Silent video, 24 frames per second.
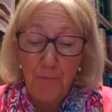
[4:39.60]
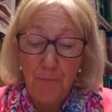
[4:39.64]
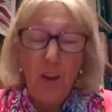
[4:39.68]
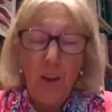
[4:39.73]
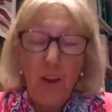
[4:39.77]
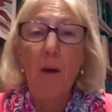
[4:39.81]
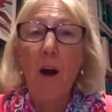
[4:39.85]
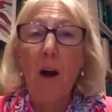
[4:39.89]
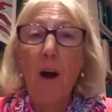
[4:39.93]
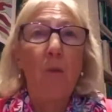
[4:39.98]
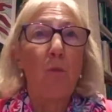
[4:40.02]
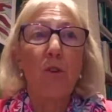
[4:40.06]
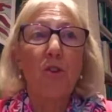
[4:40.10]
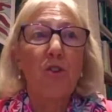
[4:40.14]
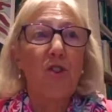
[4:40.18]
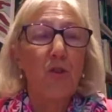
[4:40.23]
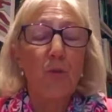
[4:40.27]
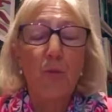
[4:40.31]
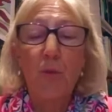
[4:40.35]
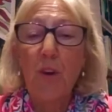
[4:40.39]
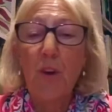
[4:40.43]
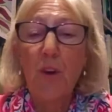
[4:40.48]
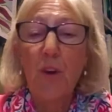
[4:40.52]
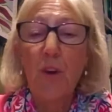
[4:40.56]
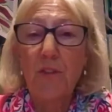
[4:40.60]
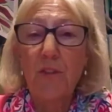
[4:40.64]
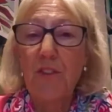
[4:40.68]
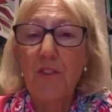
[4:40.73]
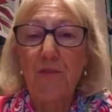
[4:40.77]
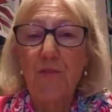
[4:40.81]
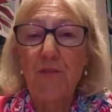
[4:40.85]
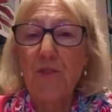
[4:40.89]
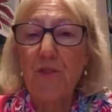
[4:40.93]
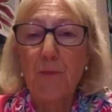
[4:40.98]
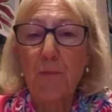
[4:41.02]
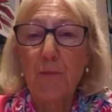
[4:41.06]
You might want to work with
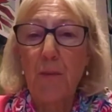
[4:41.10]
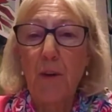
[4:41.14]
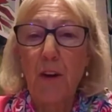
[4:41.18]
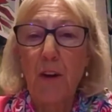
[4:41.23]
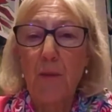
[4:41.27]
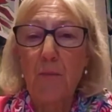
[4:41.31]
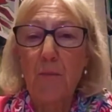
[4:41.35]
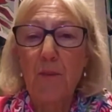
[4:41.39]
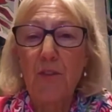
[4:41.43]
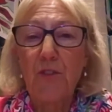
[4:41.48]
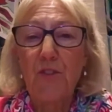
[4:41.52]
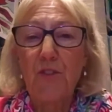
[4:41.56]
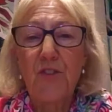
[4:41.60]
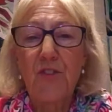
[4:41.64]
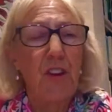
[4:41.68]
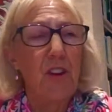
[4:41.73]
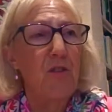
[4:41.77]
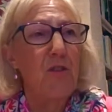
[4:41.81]
different departments.